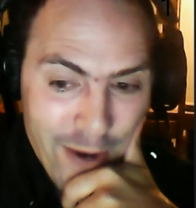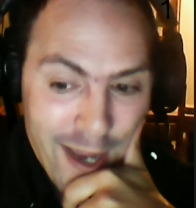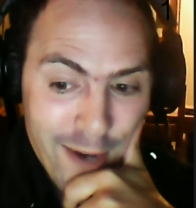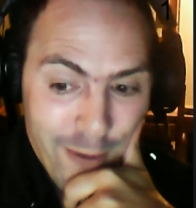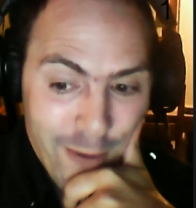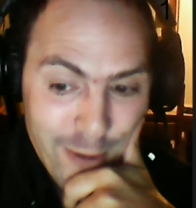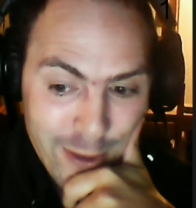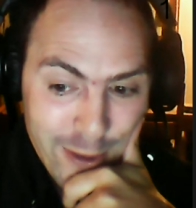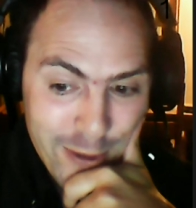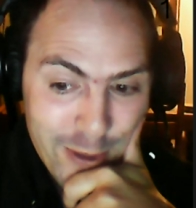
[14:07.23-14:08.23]
and
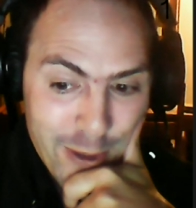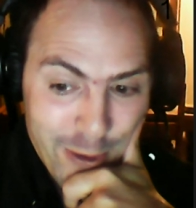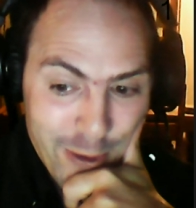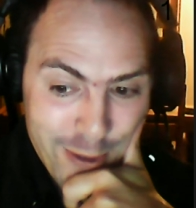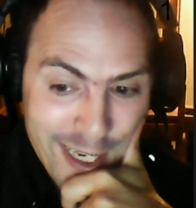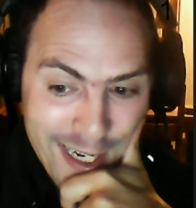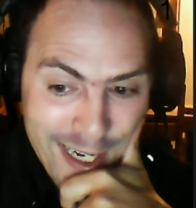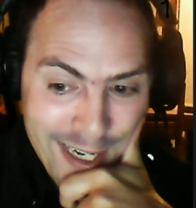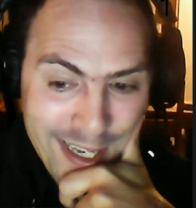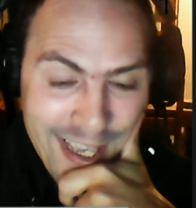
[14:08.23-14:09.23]
also start digging